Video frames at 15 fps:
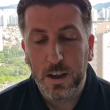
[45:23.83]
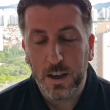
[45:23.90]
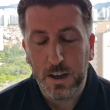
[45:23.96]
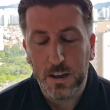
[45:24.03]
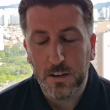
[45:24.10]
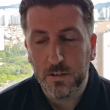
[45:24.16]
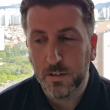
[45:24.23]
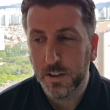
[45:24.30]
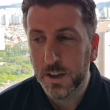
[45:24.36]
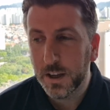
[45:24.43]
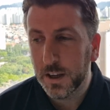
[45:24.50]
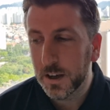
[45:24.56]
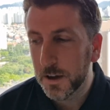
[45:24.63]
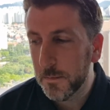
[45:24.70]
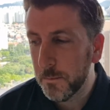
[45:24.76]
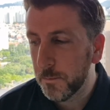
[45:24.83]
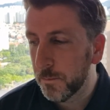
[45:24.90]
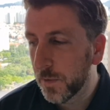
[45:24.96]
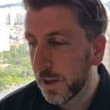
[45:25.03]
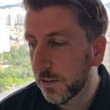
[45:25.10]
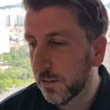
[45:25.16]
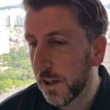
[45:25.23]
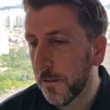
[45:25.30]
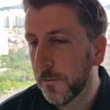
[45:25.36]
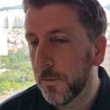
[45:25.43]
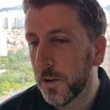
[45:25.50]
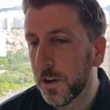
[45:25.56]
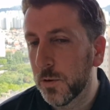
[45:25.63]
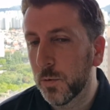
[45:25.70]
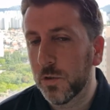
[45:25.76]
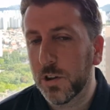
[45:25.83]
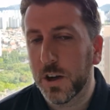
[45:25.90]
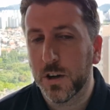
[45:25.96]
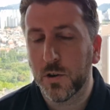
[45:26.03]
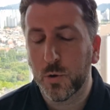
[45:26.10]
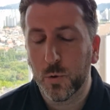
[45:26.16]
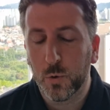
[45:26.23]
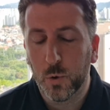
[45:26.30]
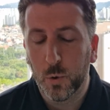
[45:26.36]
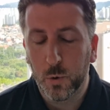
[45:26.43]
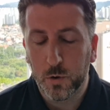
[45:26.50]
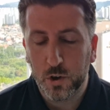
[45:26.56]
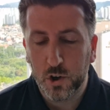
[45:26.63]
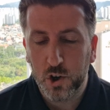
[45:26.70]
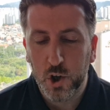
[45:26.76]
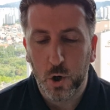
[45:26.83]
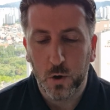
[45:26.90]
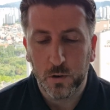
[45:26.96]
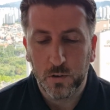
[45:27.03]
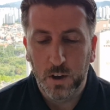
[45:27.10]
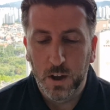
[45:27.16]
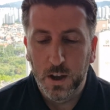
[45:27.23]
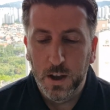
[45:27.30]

it is the um, it's that final touch or, or the shot.